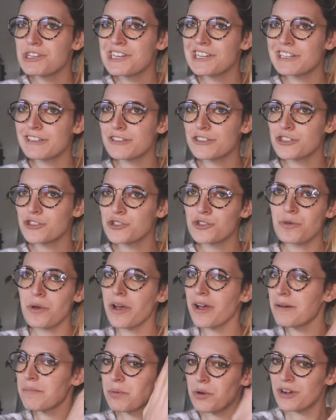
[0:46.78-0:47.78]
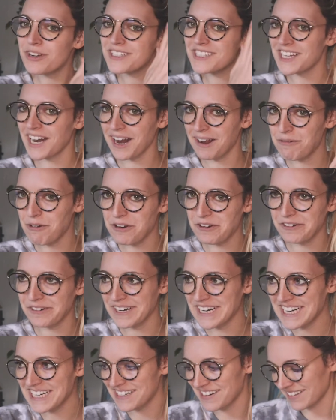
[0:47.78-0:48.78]
New Year's books that I want to
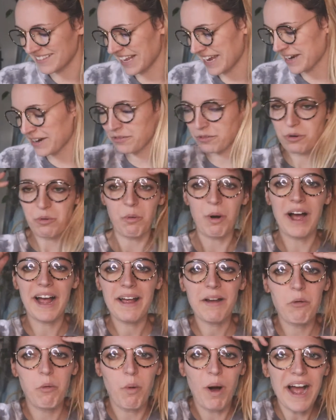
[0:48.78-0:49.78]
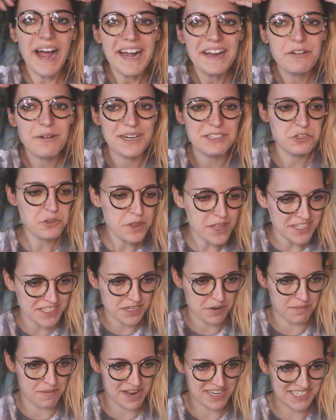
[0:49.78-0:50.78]
read. Like, why do I do this
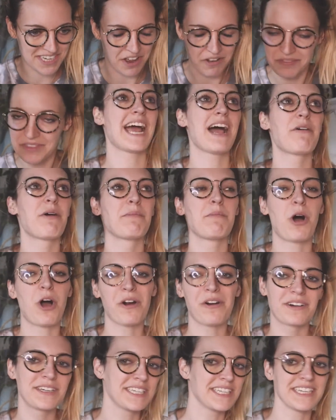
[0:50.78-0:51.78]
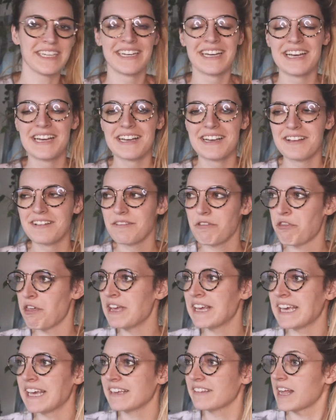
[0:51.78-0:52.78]
to myself? Now I'm already
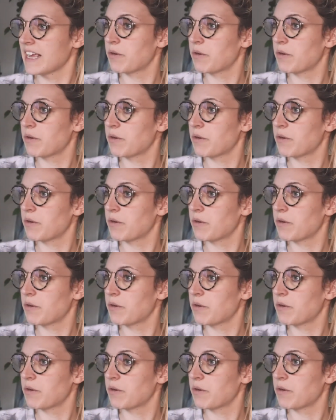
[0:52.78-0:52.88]
thinking